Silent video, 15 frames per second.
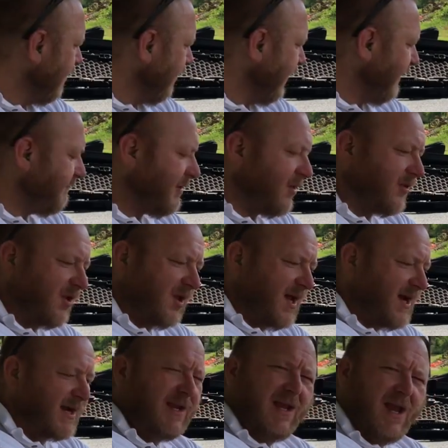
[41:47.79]
We have both
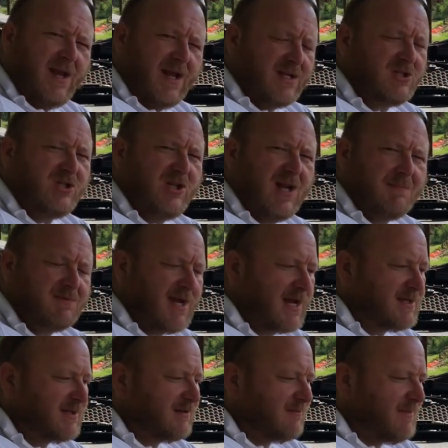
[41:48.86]
Glock and SGM
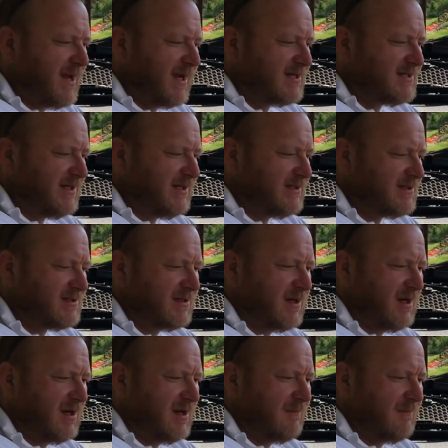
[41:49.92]
tactical magazines.